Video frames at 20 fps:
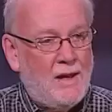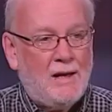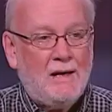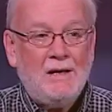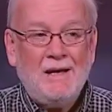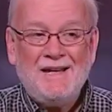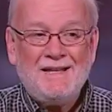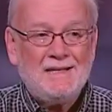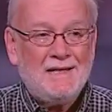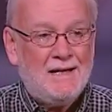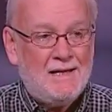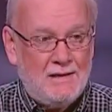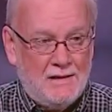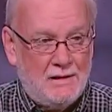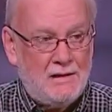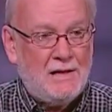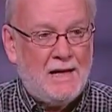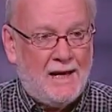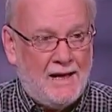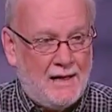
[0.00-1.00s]
and Nestle
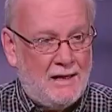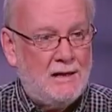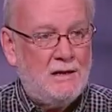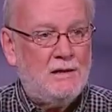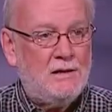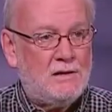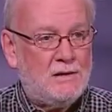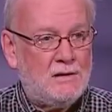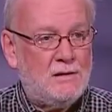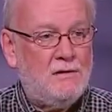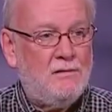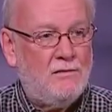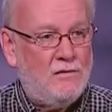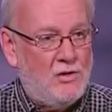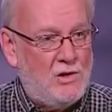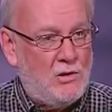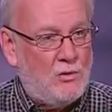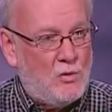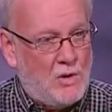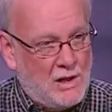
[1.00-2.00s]
didn't handle it
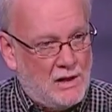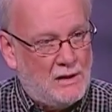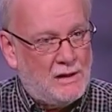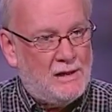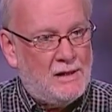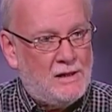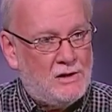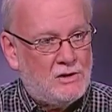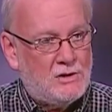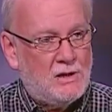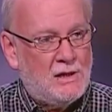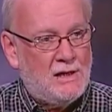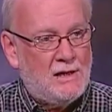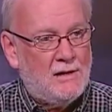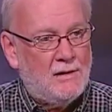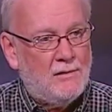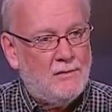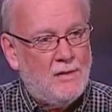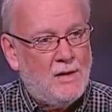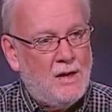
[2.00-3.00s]
very well initially.
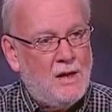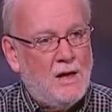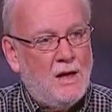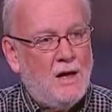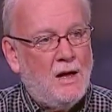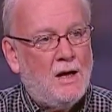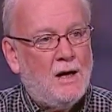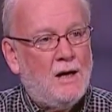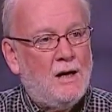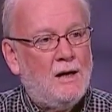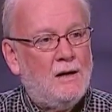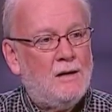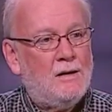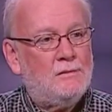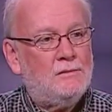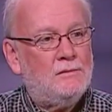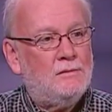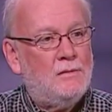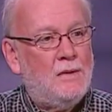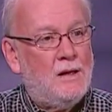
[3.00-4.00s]
Uh,
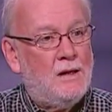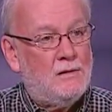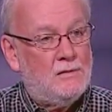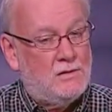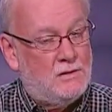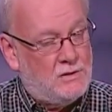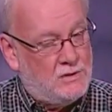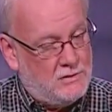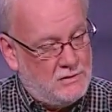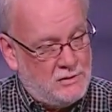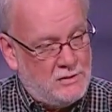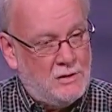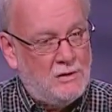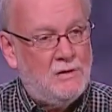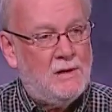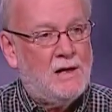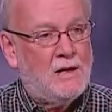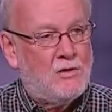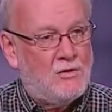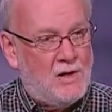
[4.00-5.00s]
to
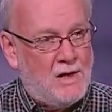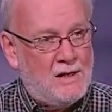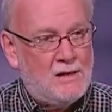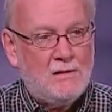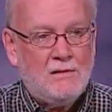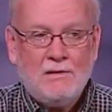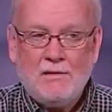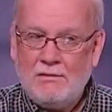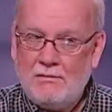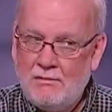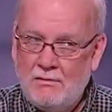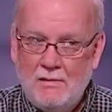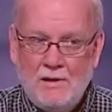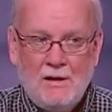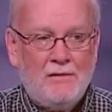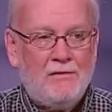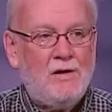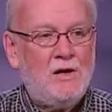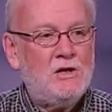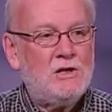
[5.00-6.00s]
their credit,
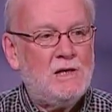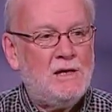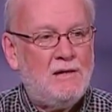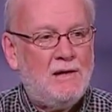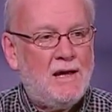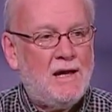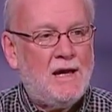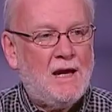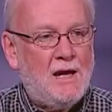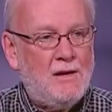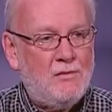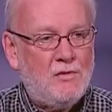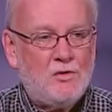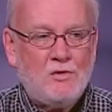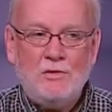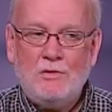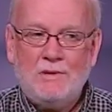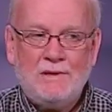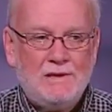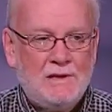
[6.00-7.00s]
eventually they came mm-hmm.
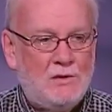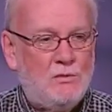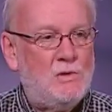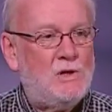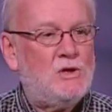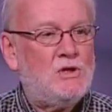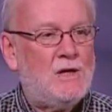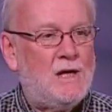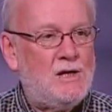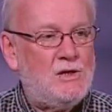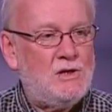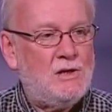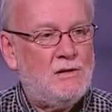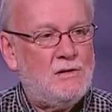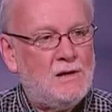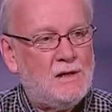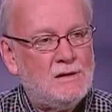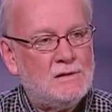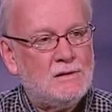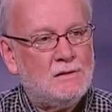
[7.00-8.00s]
through and said, we're changing
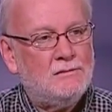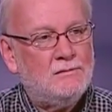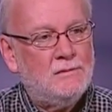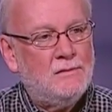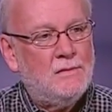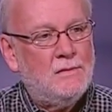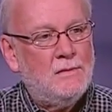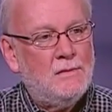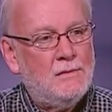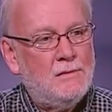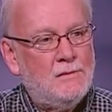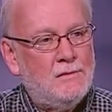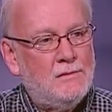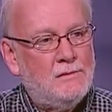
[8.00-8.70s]
things. Well,